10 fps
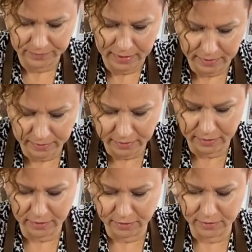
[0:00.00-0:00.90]
And
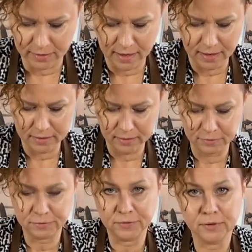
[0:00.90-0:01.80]
they are not
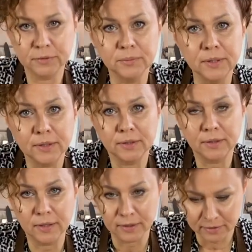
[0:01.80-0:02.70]
filled with
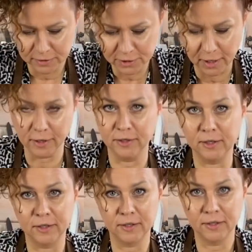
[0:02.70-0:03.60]
cheddar,
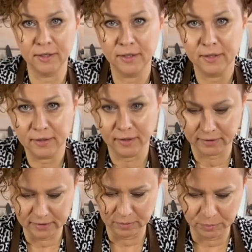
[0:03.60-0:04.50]
like
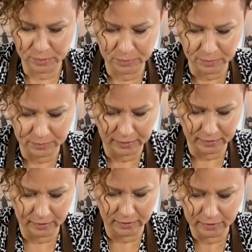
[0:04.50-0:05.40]
some people may
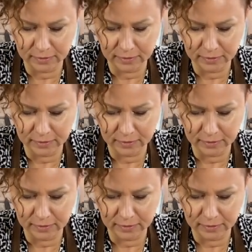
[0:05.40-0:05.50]
think.